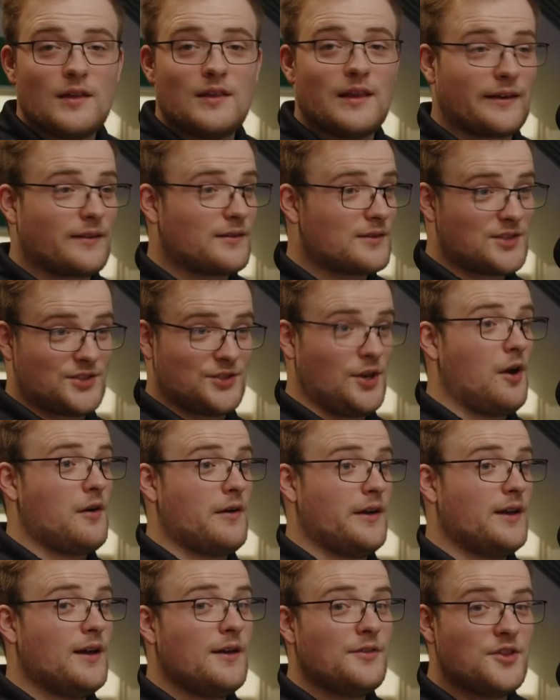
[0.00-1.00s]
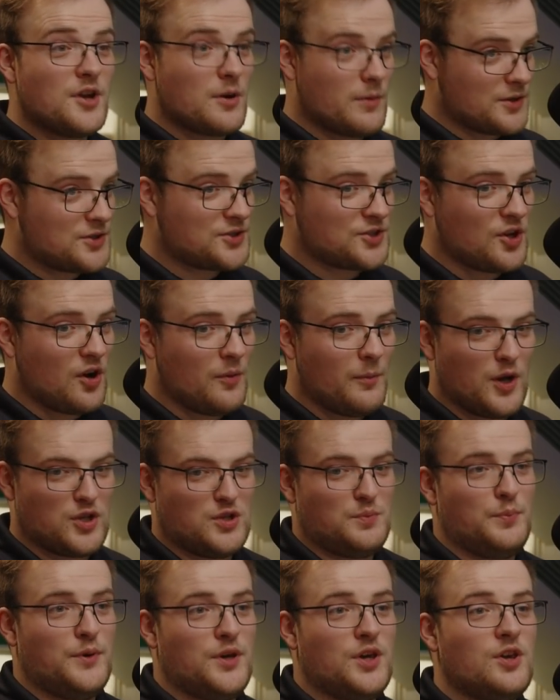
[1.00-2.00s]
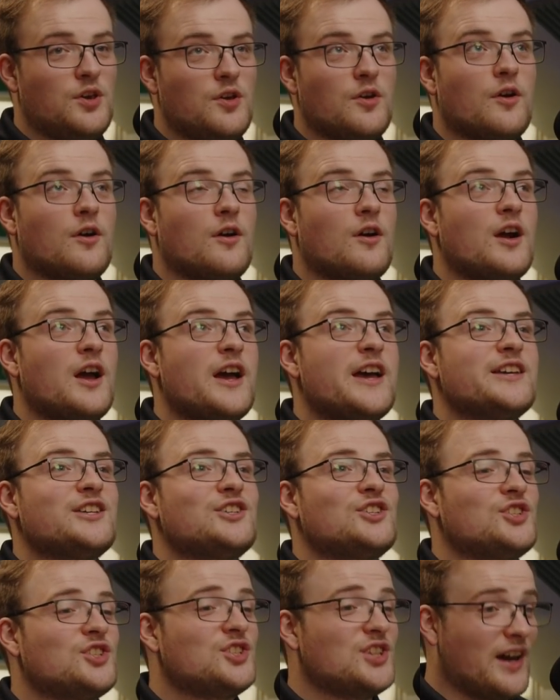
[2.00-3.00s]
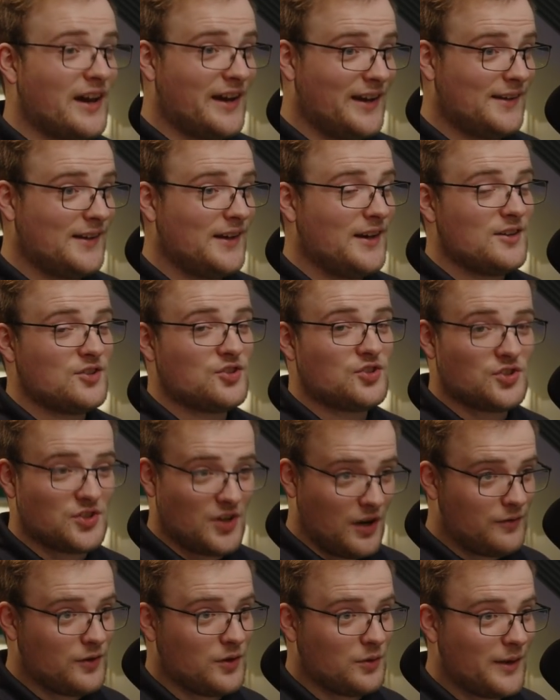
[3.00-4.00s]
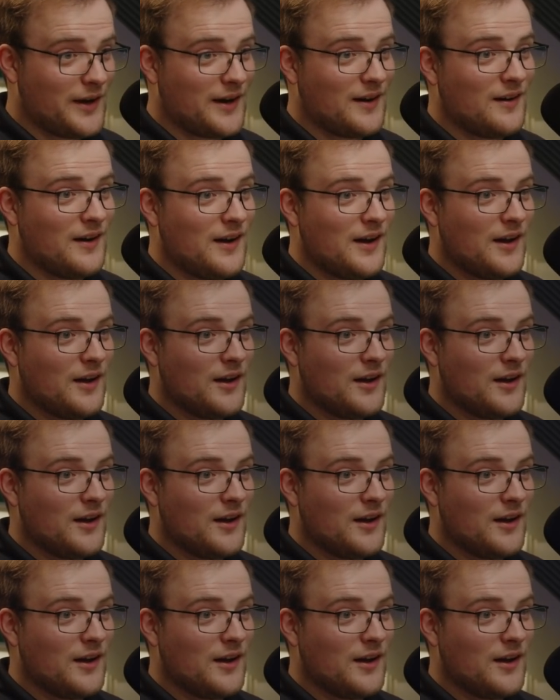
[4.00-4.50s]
Like, sorry, there is so much pure shite shovelware